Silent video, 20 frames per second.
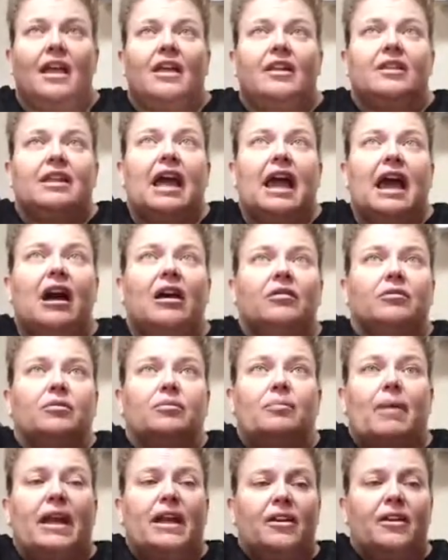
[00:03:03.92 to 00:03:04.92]
Now
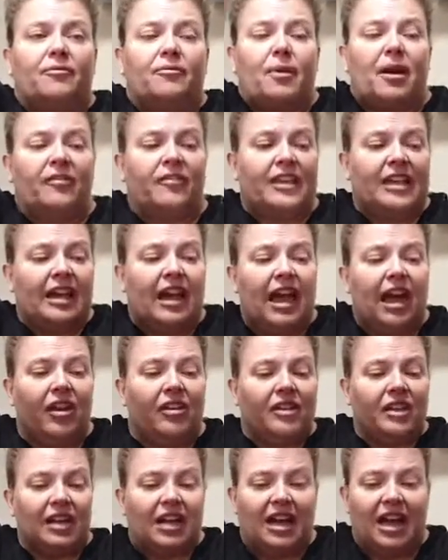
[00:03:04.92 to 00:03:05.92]
make a fluffy
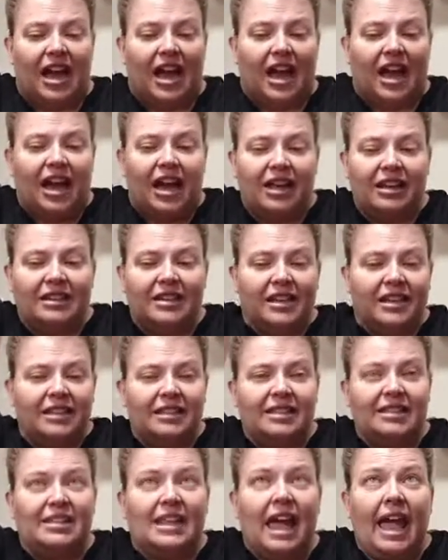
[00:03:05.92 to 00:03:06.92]
cloud.
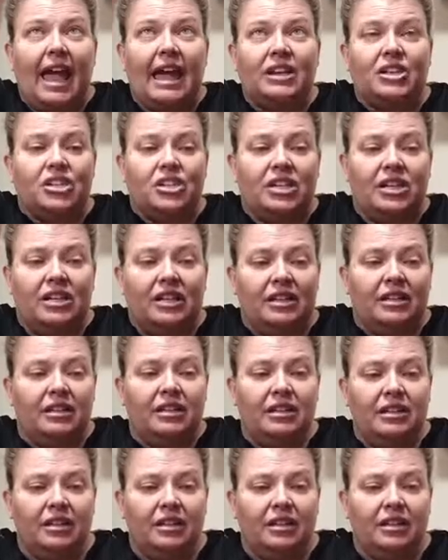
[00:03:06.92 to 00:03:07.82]
Condensation.